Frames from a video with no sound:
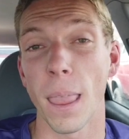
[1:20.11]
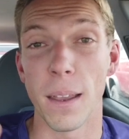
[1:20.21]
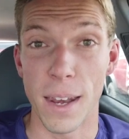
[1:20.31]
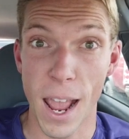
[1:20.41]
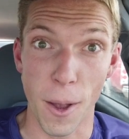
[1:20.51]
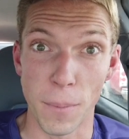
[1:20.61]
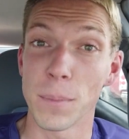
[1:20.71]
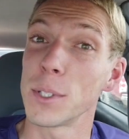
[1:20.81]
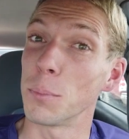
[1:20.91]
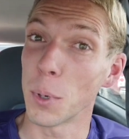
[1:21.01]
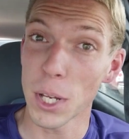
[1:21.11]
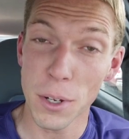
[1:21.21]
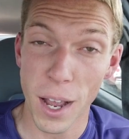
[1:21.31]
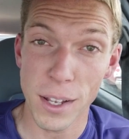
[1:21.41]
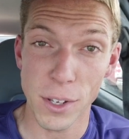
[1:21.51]
Now, to bring you
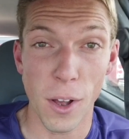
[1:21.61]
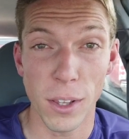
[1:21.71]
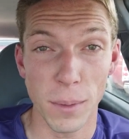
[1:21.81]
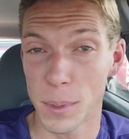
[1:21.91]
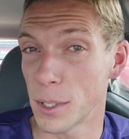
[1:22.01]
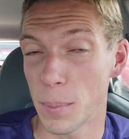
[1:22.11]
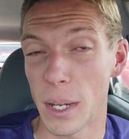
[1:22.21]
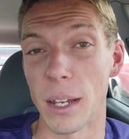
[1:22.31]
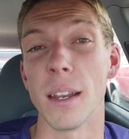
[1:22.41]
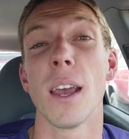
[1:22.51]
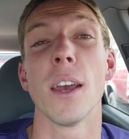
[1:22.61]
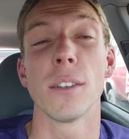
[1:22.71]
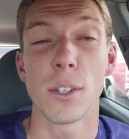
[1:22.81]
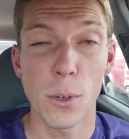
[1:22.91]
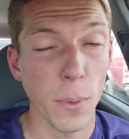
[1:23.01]
guys all up to speed,
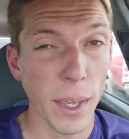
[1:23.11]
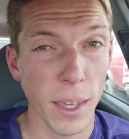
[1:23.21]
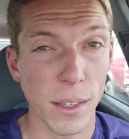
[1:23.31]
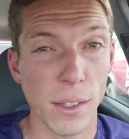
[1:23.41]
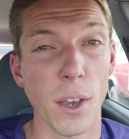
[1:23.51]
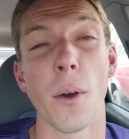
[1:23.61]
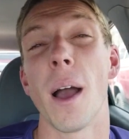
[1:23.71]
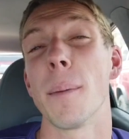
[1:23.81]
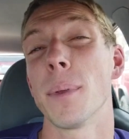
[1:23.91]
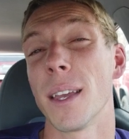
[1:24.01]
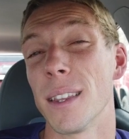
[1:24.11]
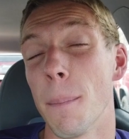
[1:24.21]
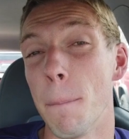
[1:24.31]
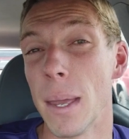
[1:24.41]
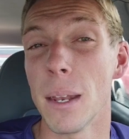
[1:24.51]
2 weekends ago, I played the
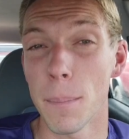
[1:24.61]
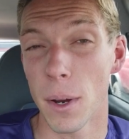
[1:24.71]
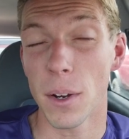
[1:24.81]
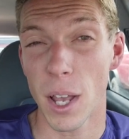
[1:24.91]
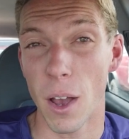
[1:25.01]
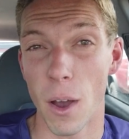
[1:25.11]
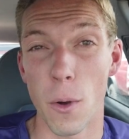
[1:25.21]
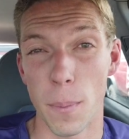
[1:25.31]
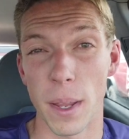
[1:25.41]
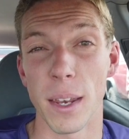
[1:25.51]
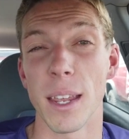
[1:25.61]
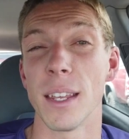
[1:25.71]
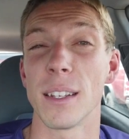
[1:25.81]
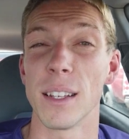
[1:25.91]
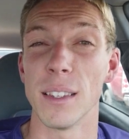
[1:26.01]
Mid-America Open
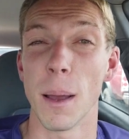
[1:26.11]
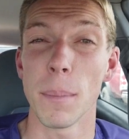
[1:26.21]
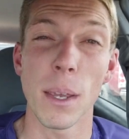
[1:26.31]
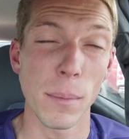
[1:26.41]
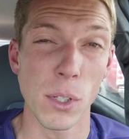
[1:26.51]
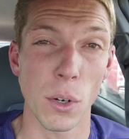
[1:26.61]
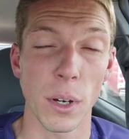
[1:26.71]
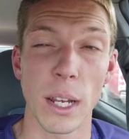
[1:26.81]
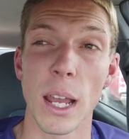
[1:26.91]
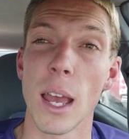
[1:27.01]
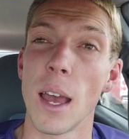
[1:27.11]
in Columbia, Missouri.